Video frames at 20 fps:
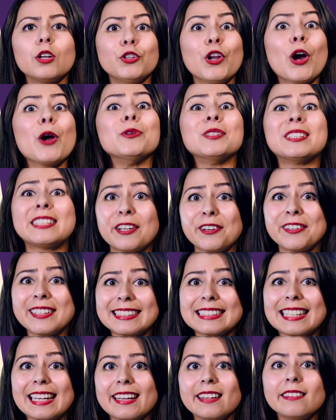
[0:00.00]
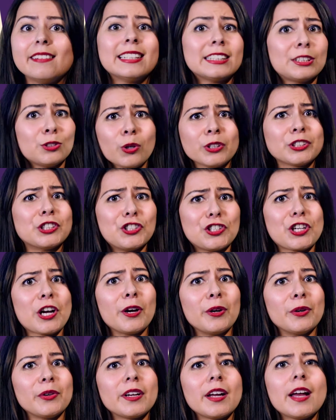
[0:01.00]
No, seriously, it's not a
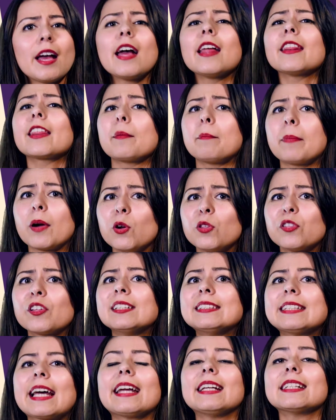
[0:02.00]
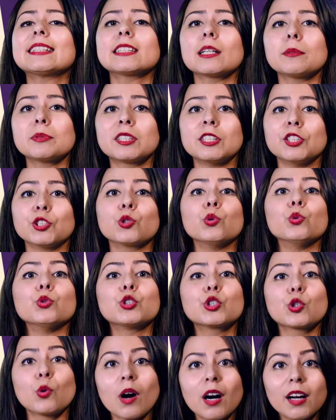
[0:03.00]
joke. They both contain a substance called
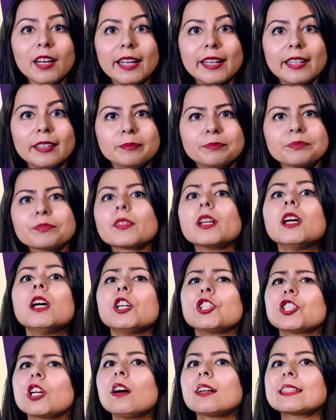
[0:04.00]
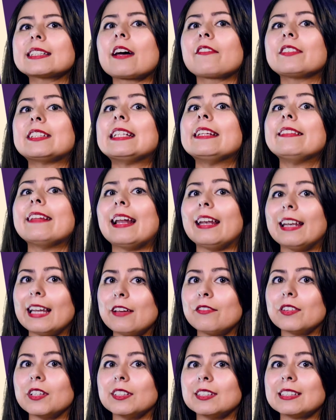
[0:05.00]
squalene. Sharks have it in their
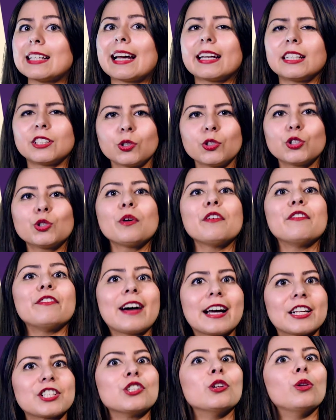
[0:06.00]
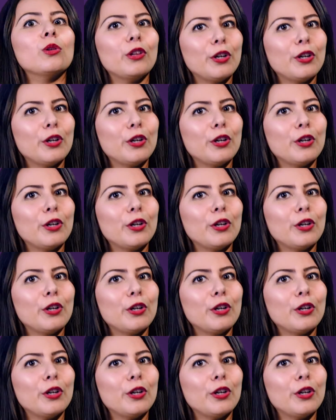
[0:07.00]
livers, and it's also a vaginal